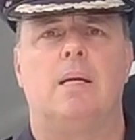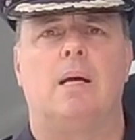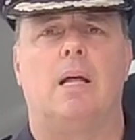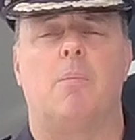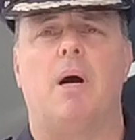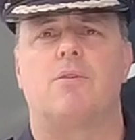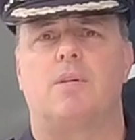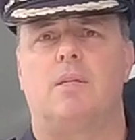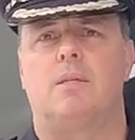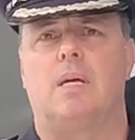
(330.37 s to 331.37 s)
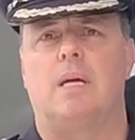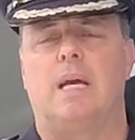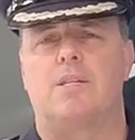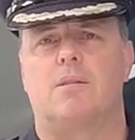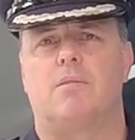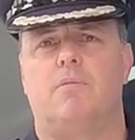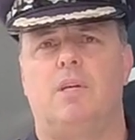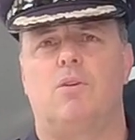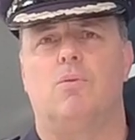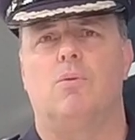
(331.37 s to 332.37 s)
The male's then exited the
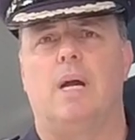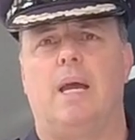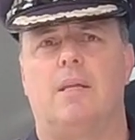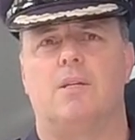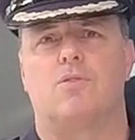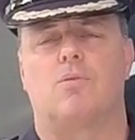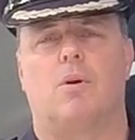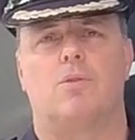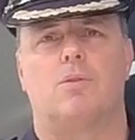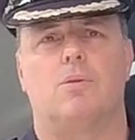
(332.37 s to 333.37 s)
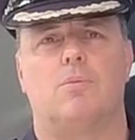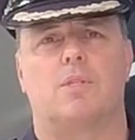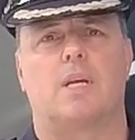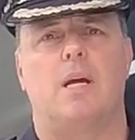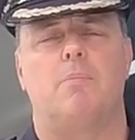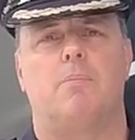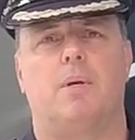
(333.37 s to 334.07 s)
vehicle and has tried to escape,